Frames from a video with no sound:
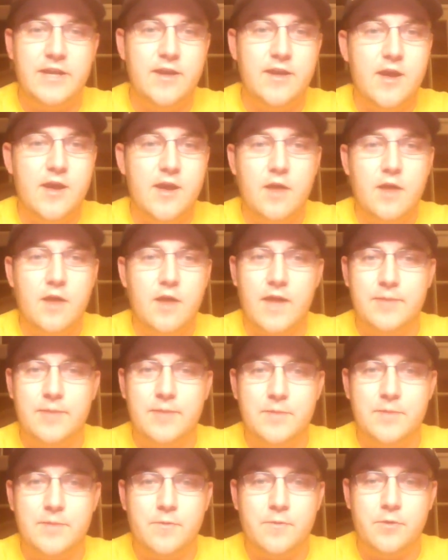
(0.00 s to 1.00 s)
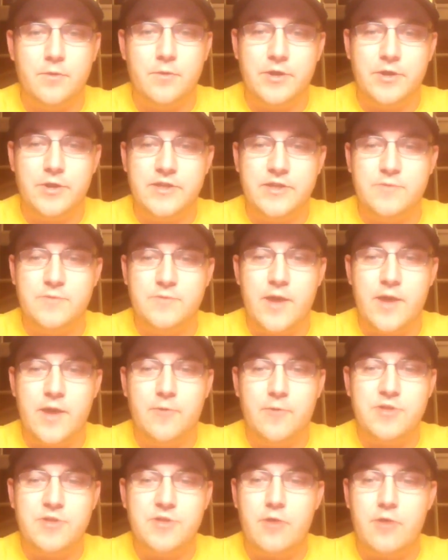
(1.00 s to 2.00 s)
A lot of people will look his way, which I
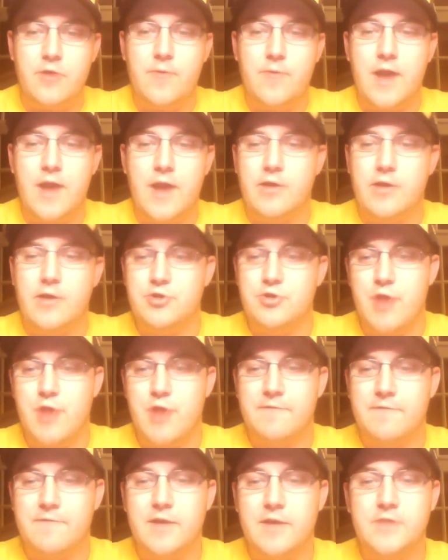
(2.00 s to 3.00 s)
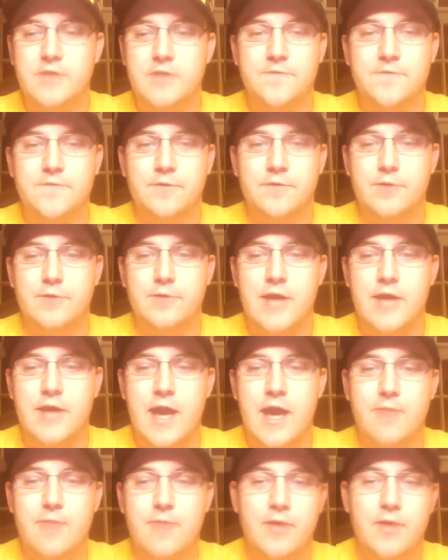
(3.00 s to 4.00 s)
don't mind on DraftKings for 3K,
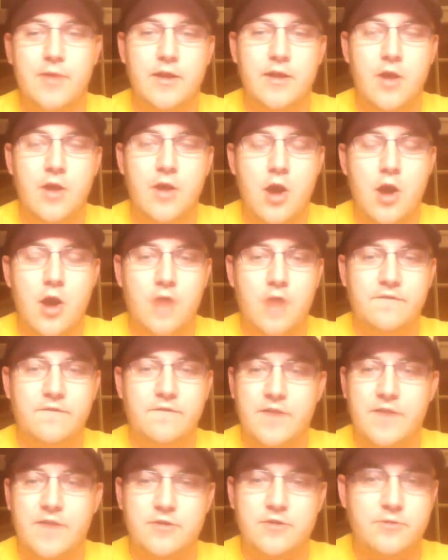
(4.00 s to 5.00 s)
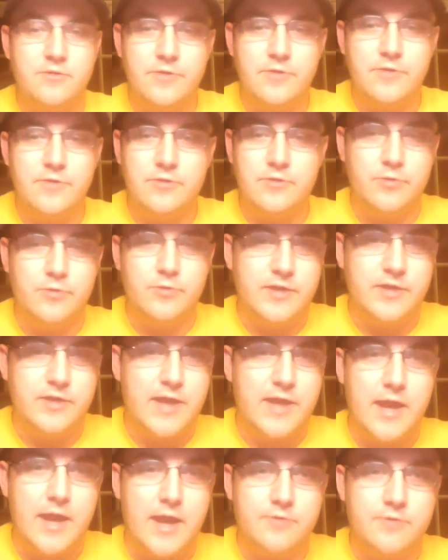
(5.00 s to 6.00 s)
but on FanDuel where you really can
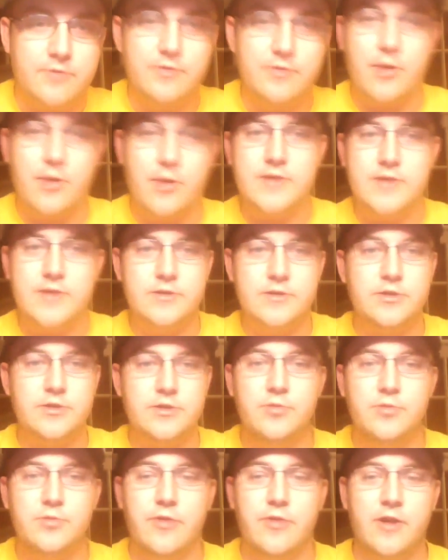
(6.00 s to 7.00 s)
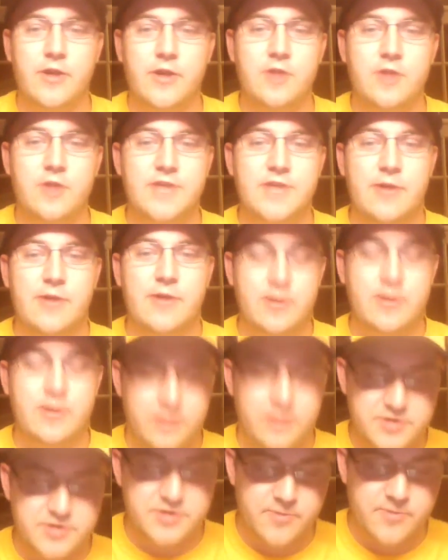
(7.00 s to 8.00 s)
only roster 2 point guards, I'd rather go
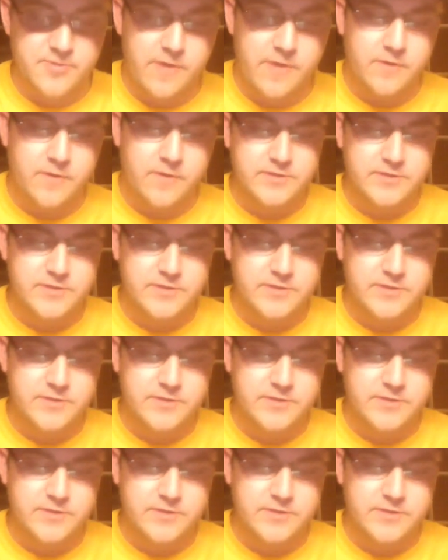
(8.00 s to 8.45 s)
somewhere else.